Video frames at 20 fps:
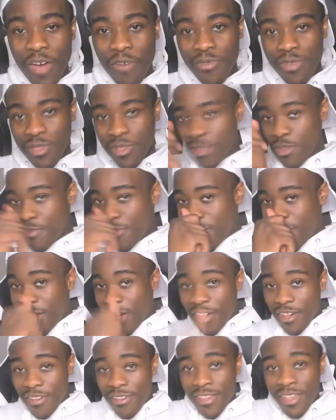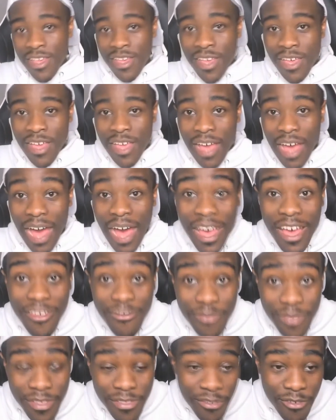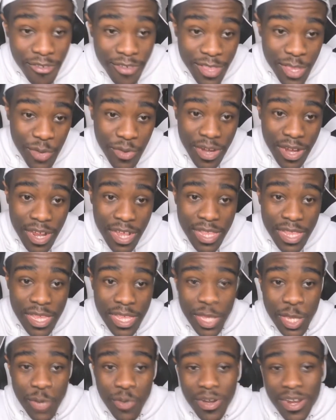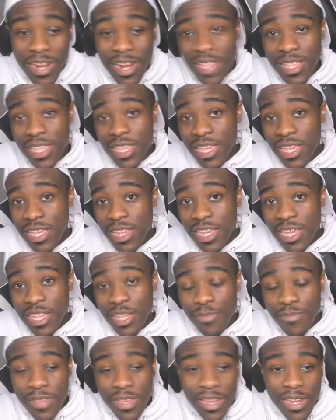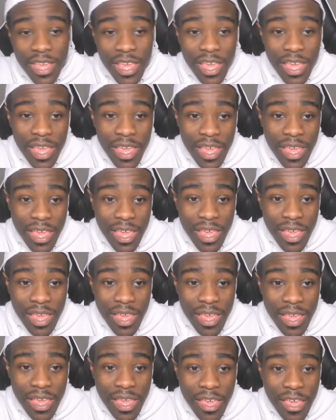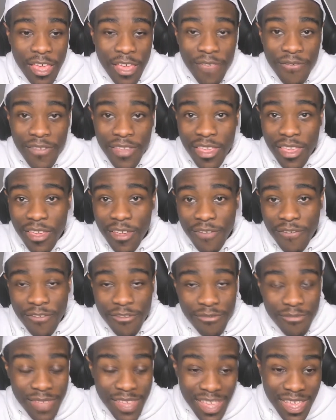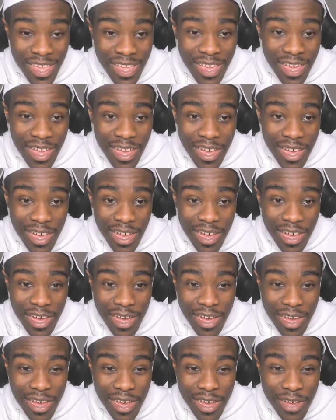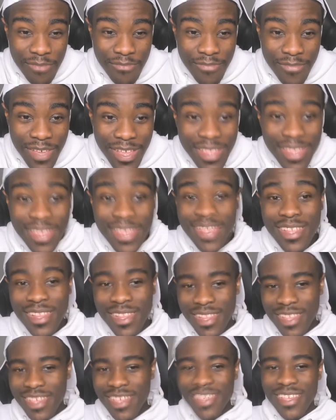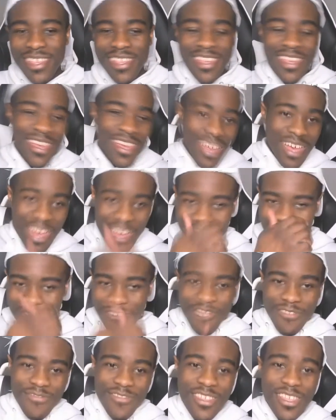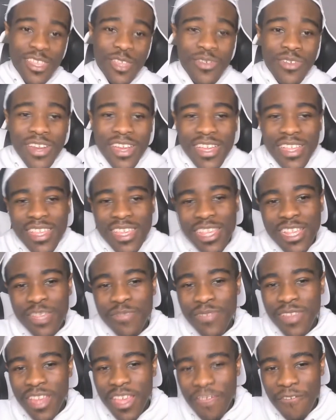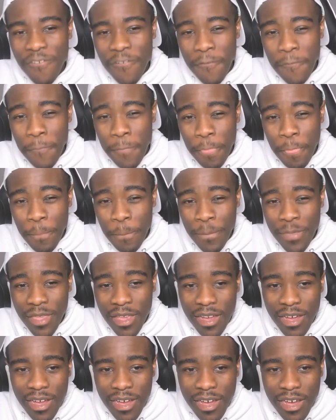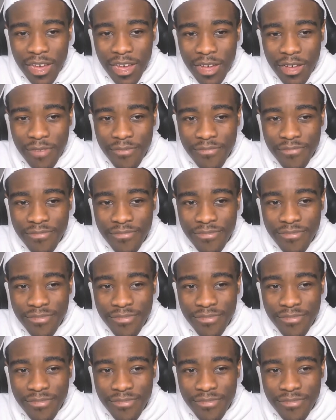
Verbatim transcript: want to talk about how I've been doing 2019. 2019 has been a iffy year for me, uh, mentally. I don't know. 2019 has been iffy. Um,